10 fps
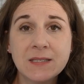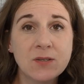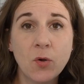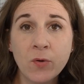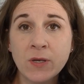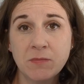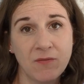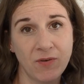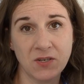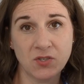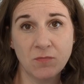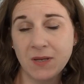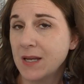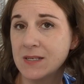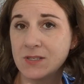it's going to be
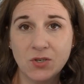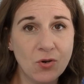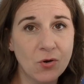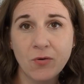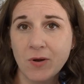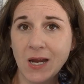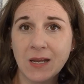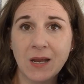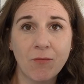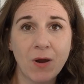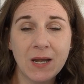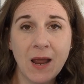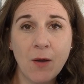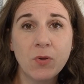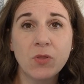fresher because you're creating it
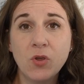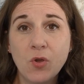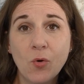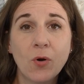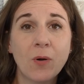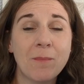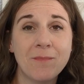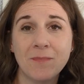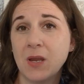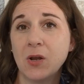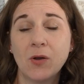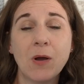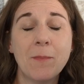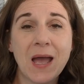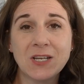right now with your,
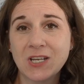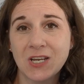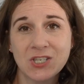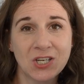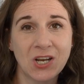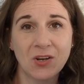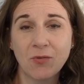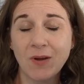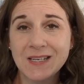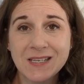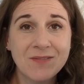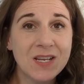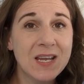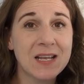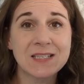imagination and
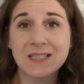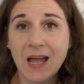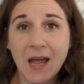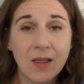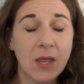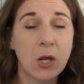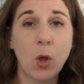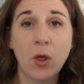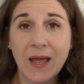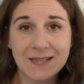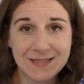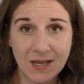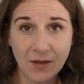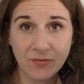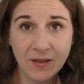creativity and style and all that
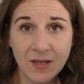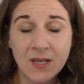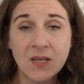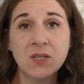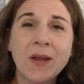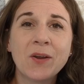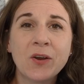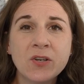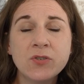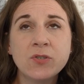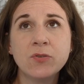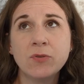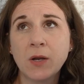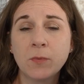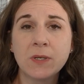stuff. So I encourage
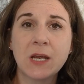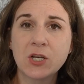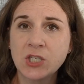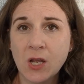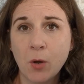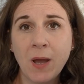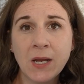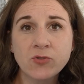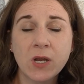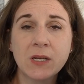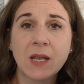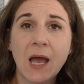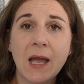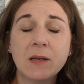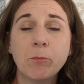you to not only check out my
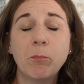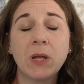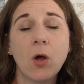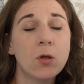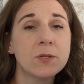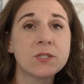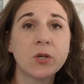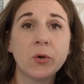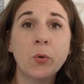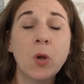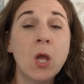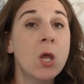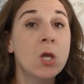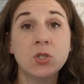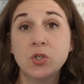trend guide, but
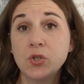also